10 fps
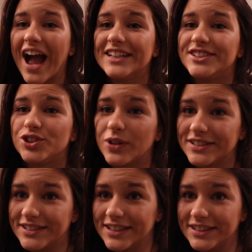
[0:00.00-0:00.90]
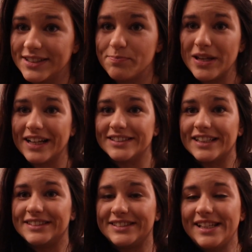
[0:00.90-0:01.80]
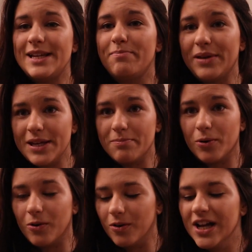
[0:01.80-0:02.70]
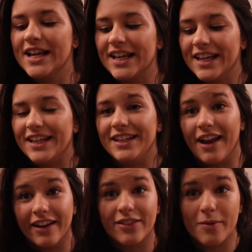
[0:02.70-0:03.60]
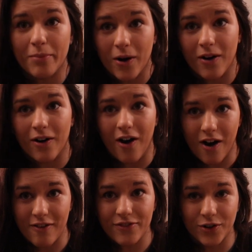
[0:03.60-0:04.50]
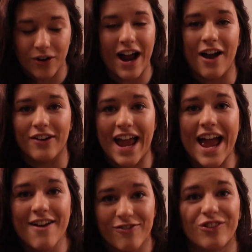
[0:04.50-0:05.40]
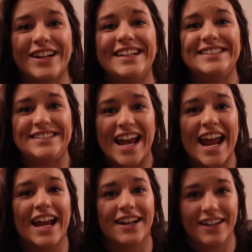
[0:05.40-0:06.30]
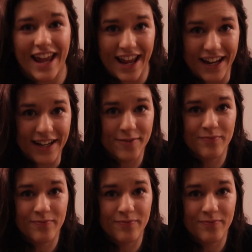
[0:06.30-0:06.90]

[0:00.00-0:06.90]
I stress this because I see people yank the bar off the ground every dang day.